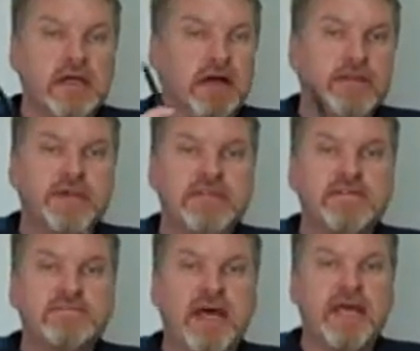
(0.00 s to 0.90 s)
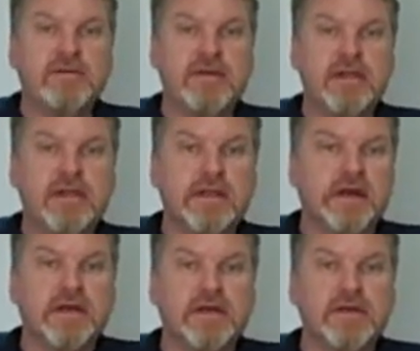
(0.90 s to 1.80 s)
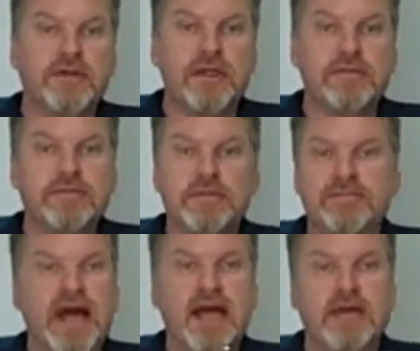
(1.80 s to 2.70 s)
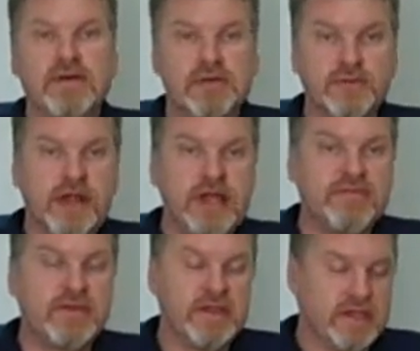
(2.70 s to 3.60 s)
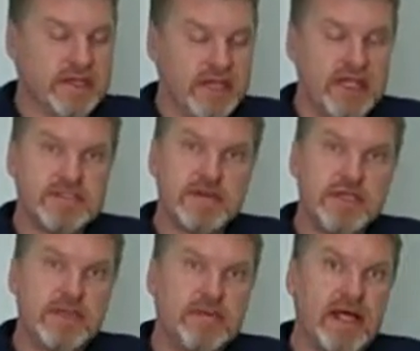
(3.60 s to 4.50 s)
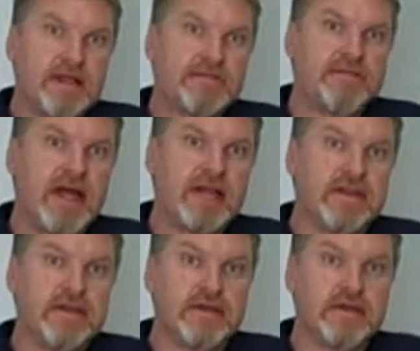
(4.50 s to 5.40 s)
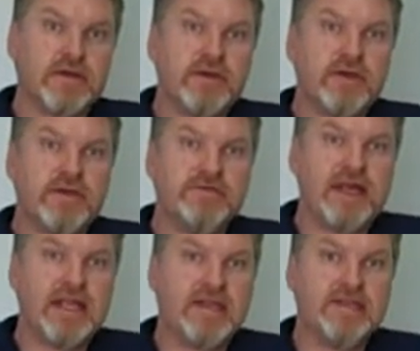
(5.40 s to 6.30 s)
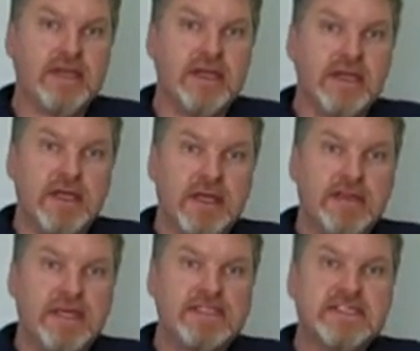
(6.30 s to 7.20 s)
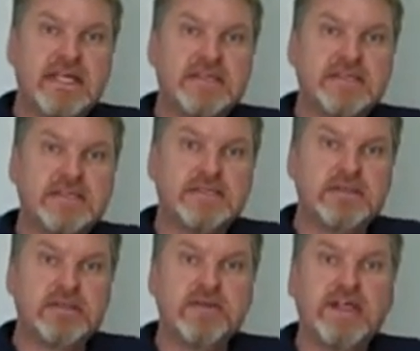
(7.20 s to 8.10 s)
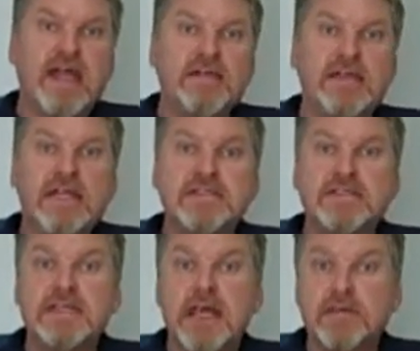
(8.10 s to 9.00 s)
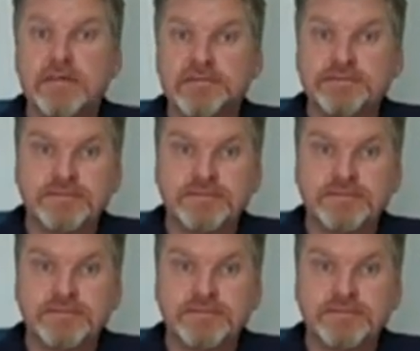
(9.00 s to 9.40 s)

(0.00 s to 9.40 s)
on a piece of paper in your locker or in your bag or whatever. And so you email your friend or you call your friend and they send you their data table